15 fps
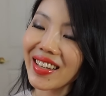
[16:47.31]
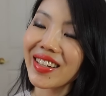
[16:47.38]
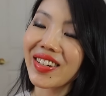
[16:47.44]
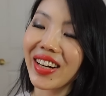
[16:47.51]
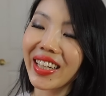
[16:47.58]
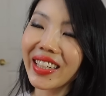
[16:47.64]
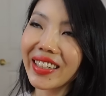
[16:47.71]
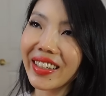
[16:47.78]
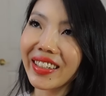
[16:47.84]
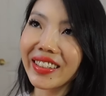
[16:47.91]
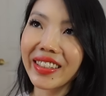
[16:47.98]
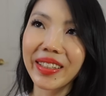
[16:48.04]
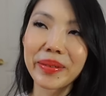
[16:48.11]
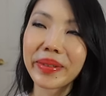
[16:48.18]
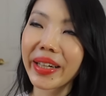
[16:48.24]
I tried it on
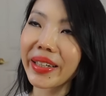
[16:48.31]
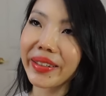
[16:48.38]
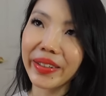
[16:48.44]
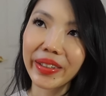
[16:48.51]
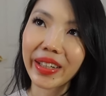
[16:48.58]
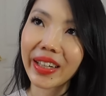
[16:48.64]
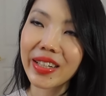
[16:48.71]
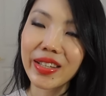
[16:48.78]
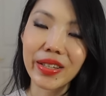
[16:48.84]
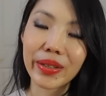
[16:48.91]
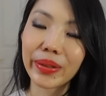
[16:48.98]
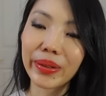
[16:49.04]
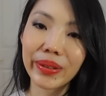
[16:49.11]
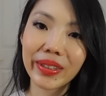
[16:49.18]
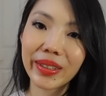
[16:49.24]
and I'm like, okay,
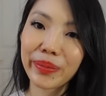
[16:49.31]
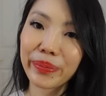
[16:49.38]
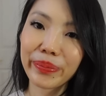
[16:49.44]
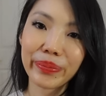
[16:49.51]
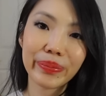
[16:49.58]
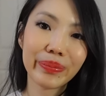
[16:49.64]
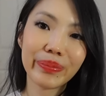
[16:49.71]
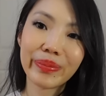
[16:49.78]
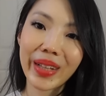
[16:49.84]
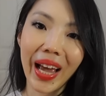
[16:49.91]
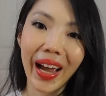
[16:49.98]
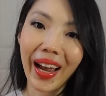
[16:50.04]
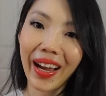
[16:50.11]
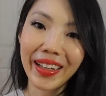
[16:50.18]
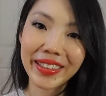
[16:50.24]
sold.
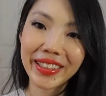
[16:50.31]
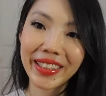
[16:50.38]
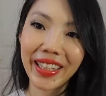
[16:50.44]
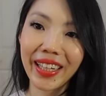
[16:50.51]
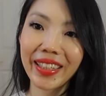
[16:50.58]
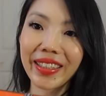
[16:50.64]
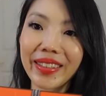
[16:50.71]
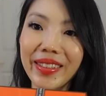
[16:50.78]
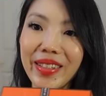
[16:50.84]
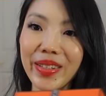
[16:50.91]
I had to get it.